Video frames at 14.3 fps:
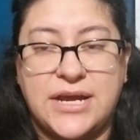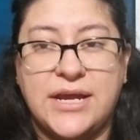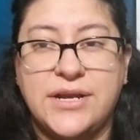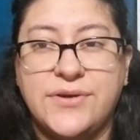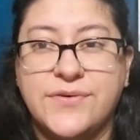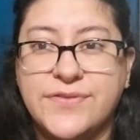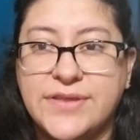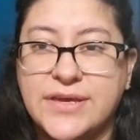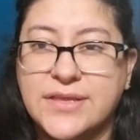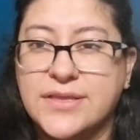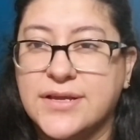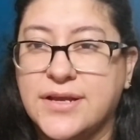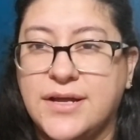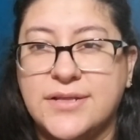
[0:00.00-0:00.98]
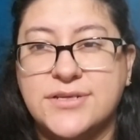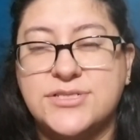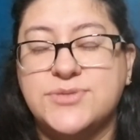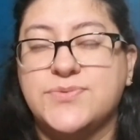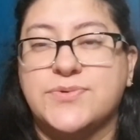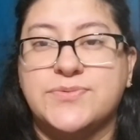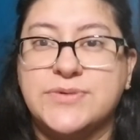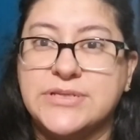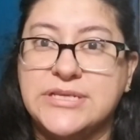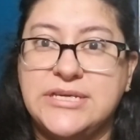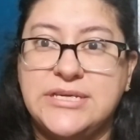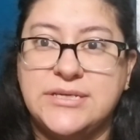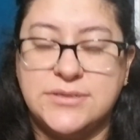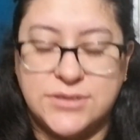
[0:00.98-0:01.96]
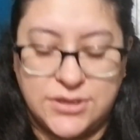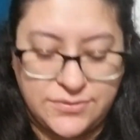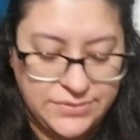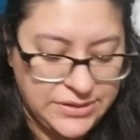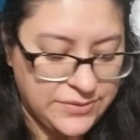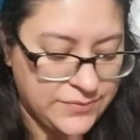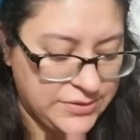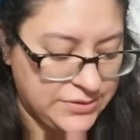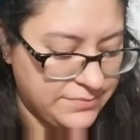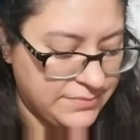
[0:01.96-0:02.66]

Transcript: I don't think the colors were really going with